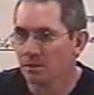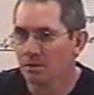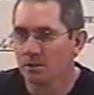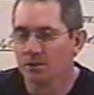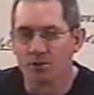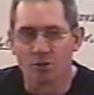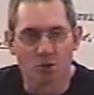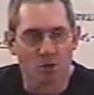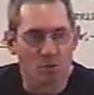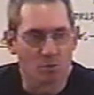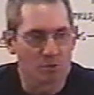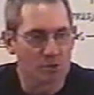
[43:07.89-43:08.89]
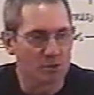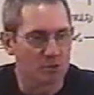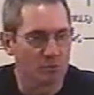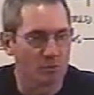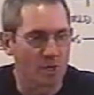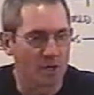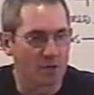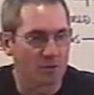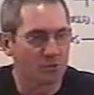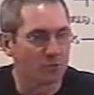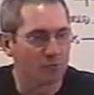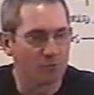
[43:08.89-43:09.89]
the clothes you wear, the
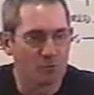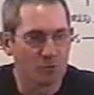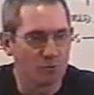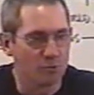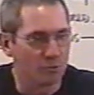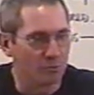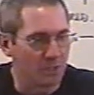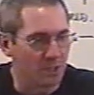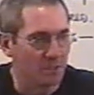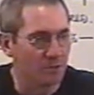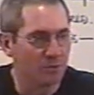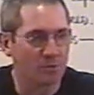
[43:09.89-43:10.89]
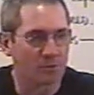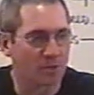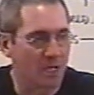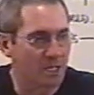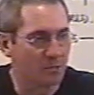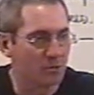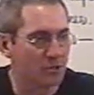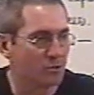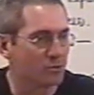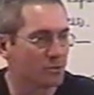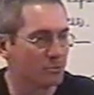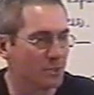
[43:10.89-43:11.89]
food you eat, the language you
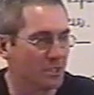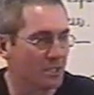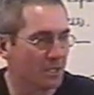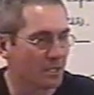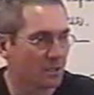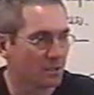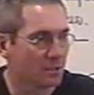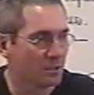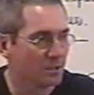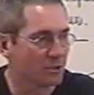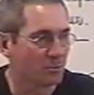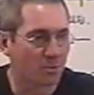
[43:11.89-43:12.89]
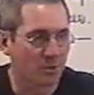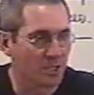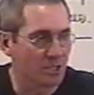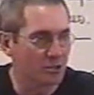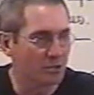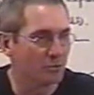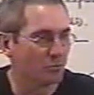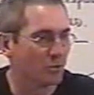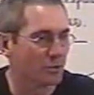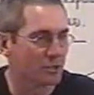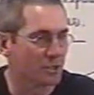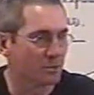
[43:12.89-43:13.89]
speak, the place you
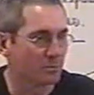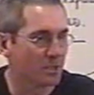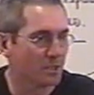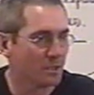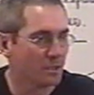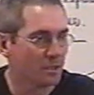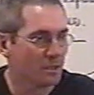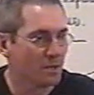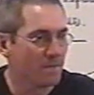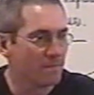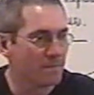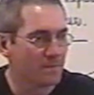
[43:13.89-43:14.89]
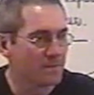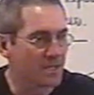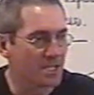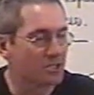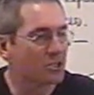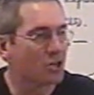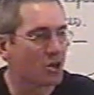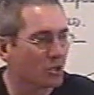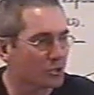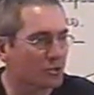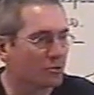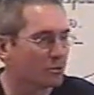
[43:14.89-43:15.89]
worship. That's
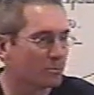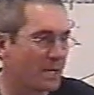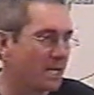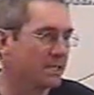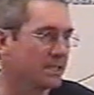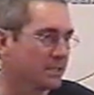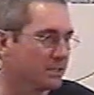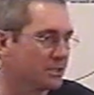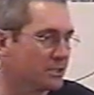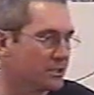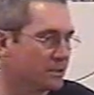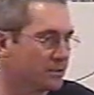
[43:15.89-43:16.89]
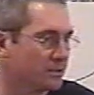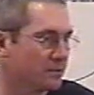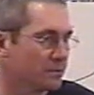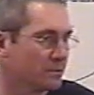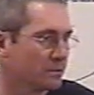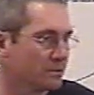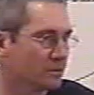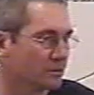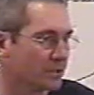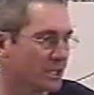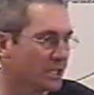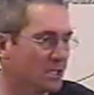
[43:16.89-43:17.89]
cultural baggage.
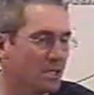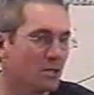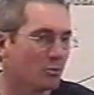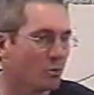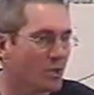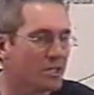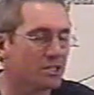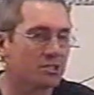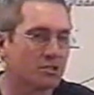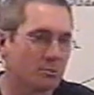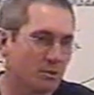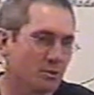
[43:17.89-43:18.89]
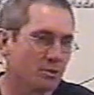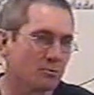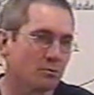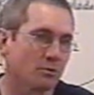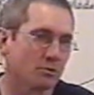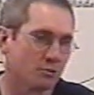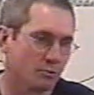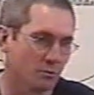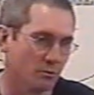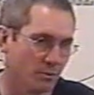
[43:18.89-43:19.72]
Okay? What is spiritual truth?